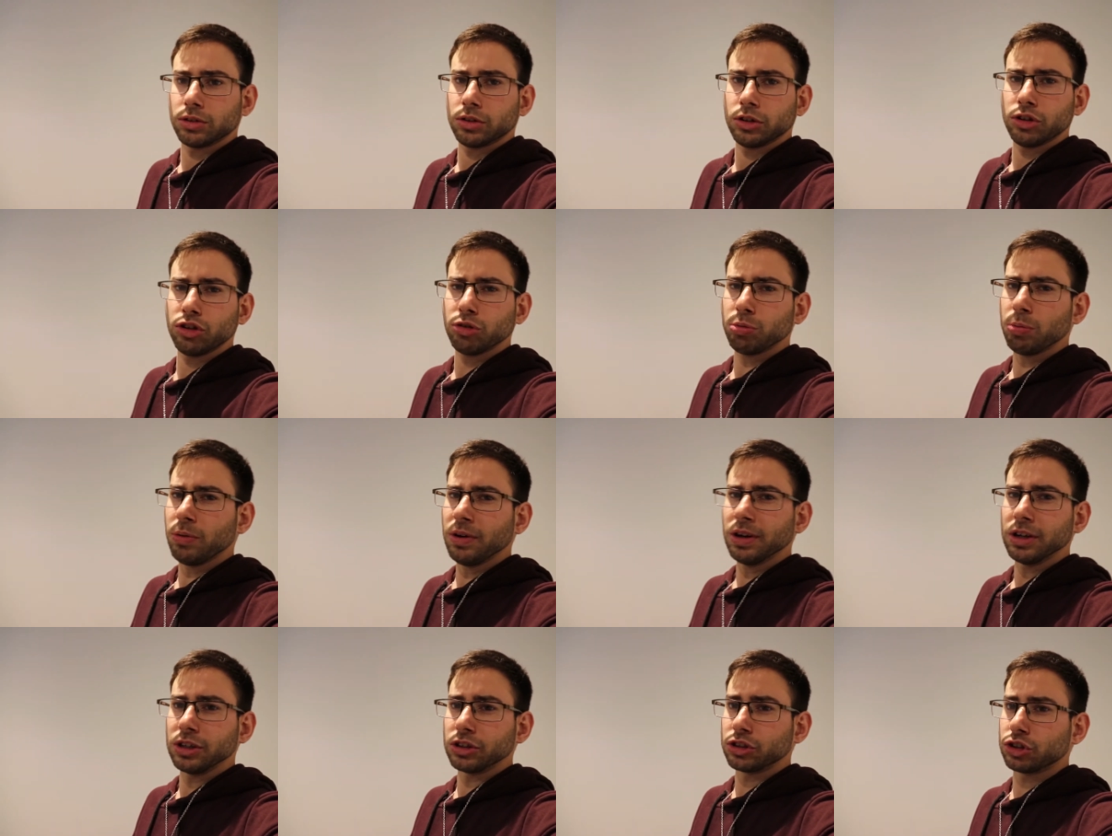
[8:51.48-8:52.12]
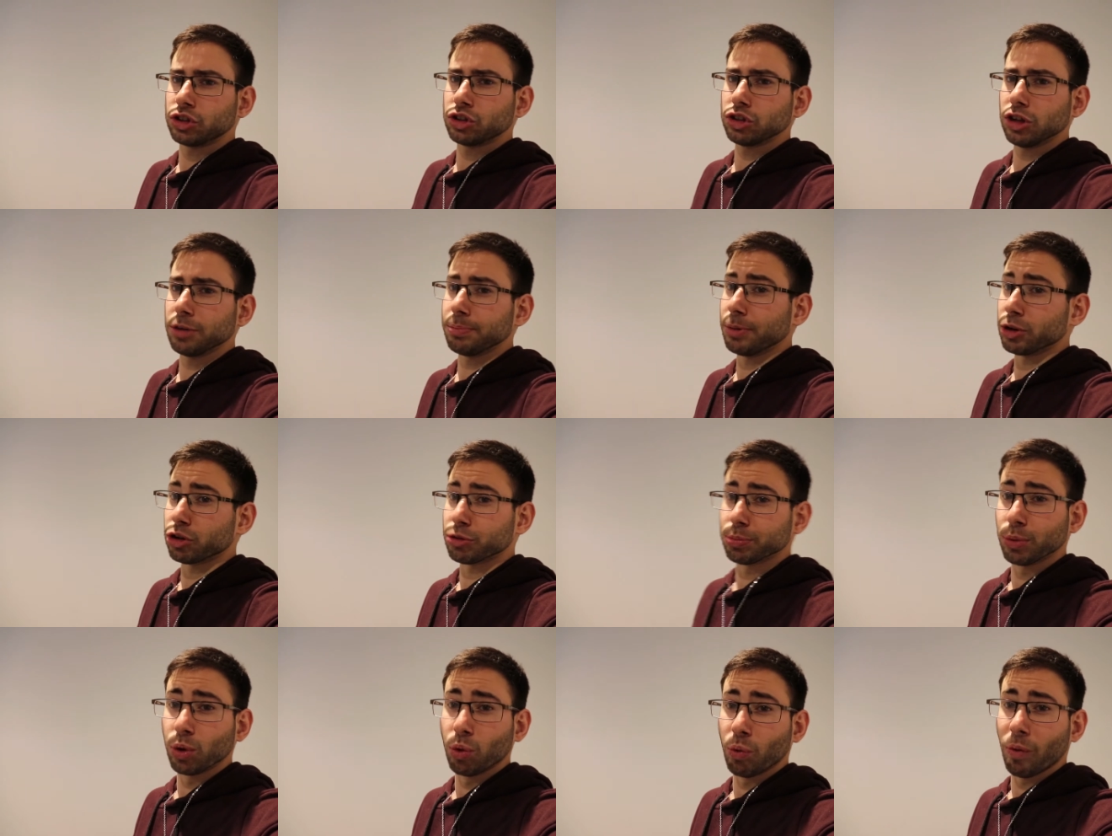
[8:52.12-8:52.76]
This one is so
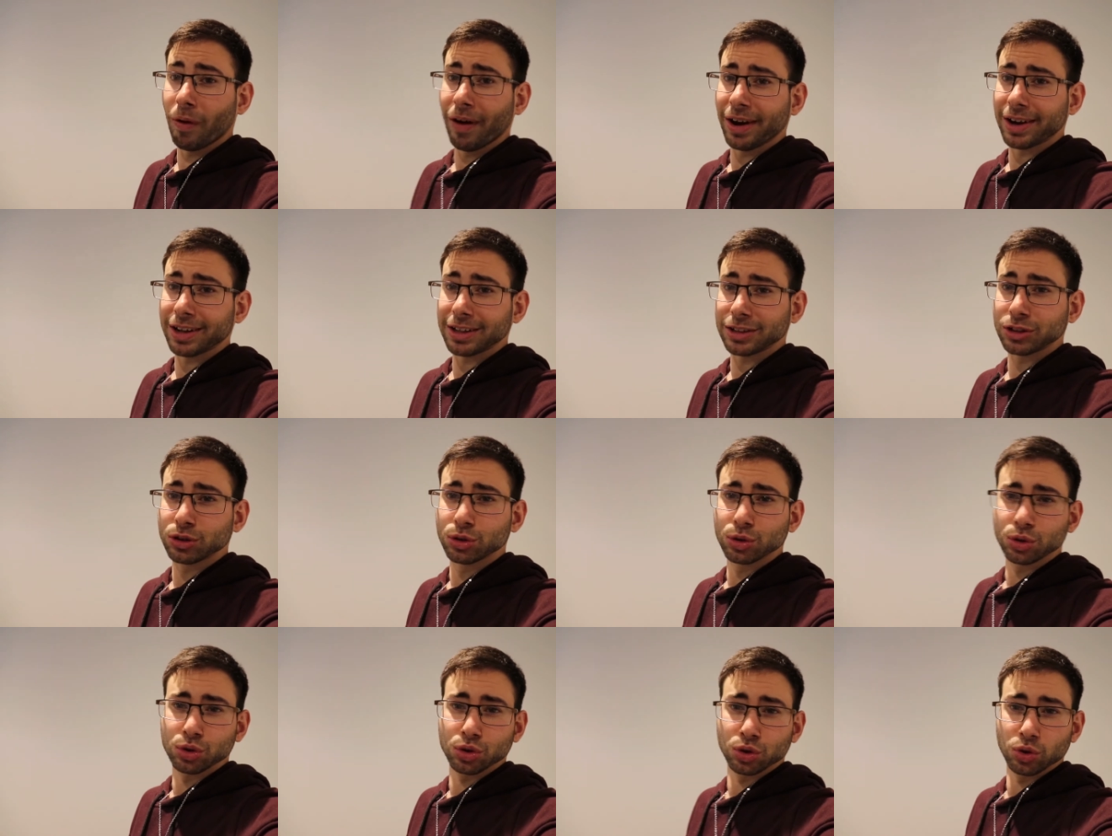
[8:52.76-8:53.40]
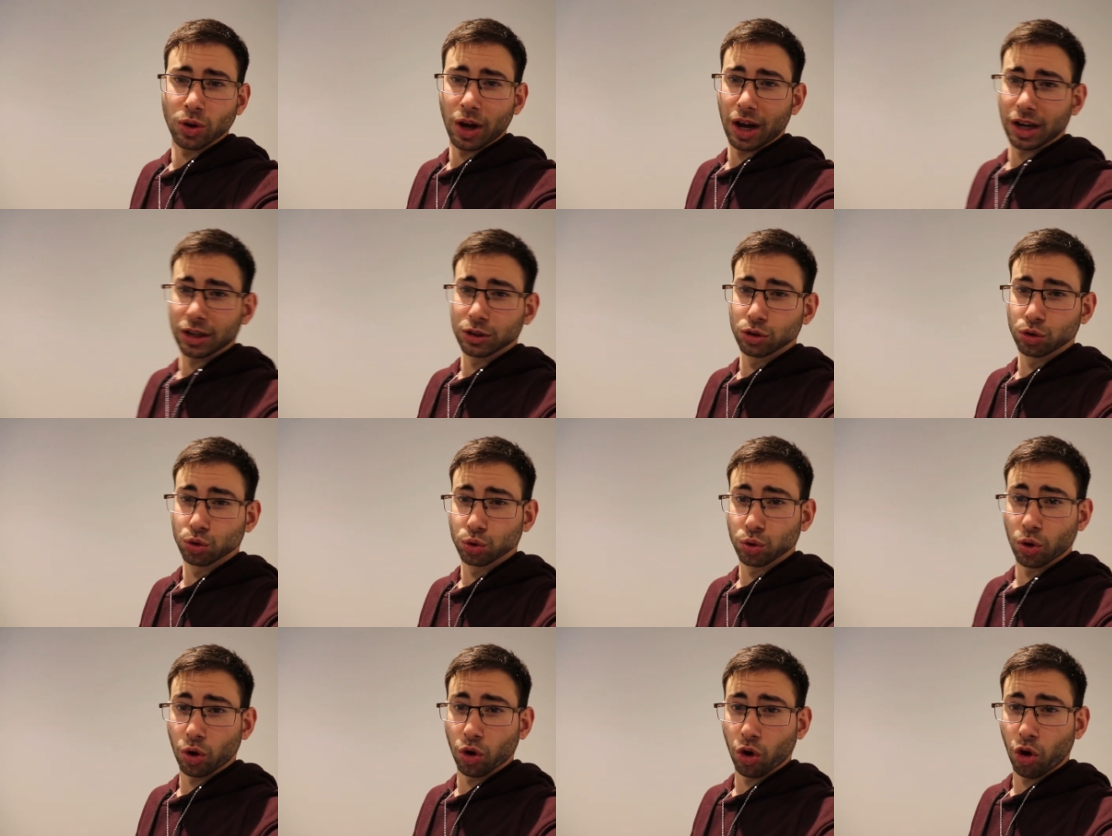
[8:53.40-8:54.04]
much more wider too, so I can
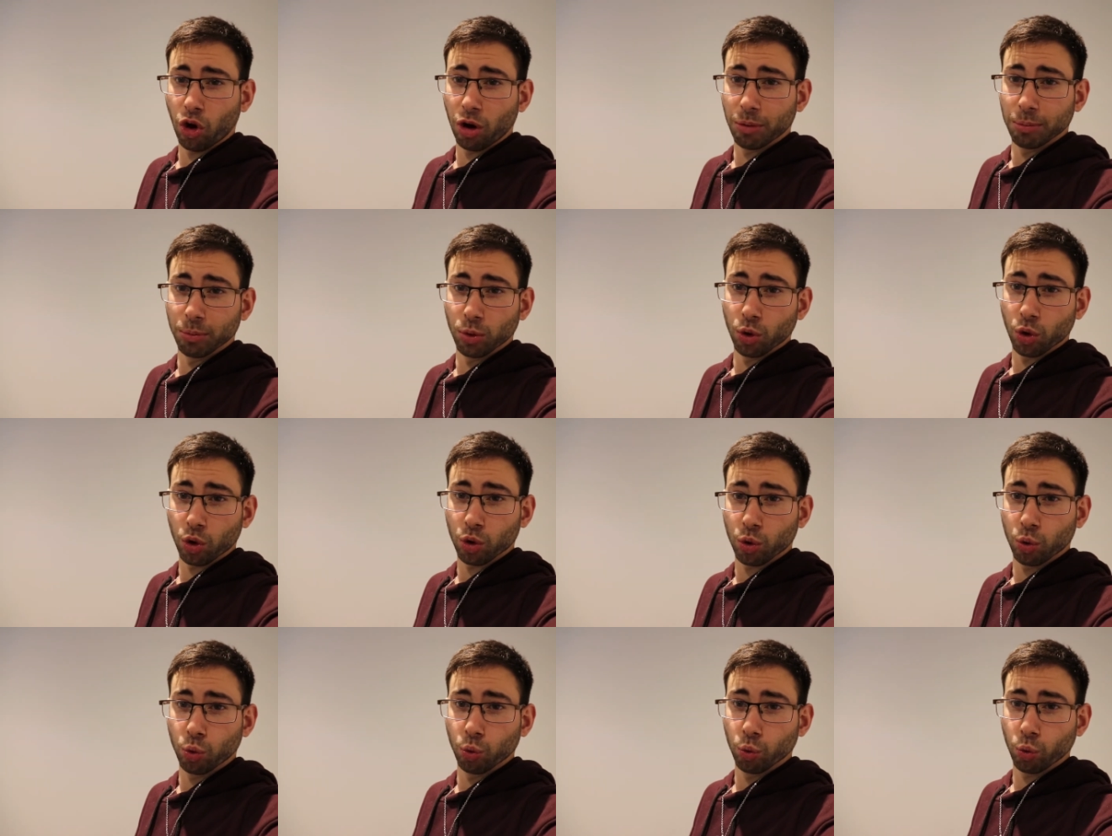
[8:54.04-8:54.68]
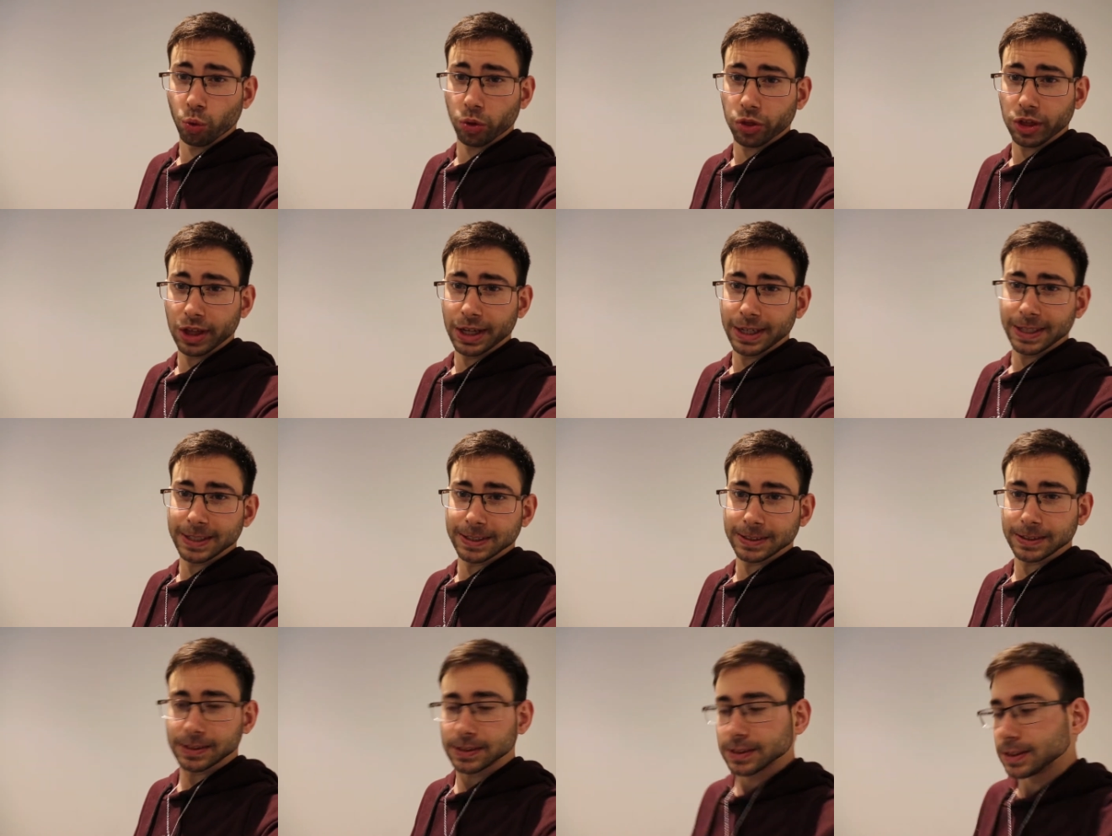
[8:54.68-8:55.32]
do a lot more cool
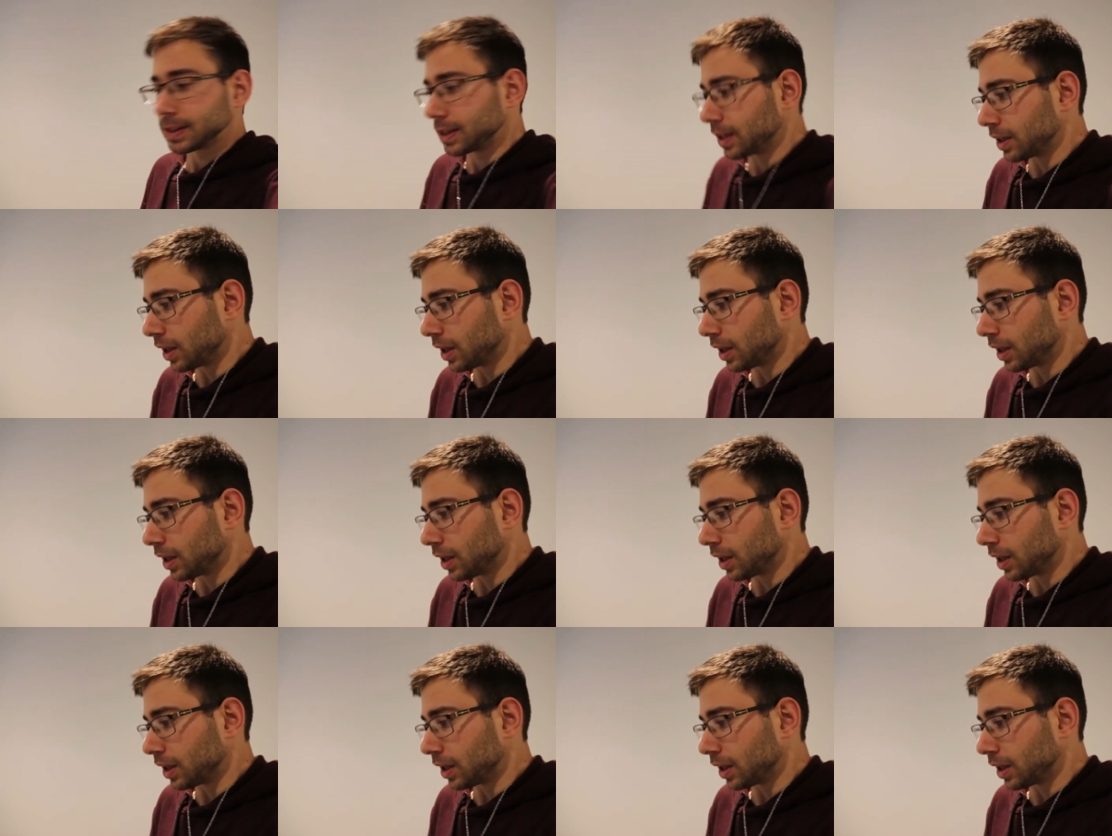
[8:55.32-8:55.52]
things.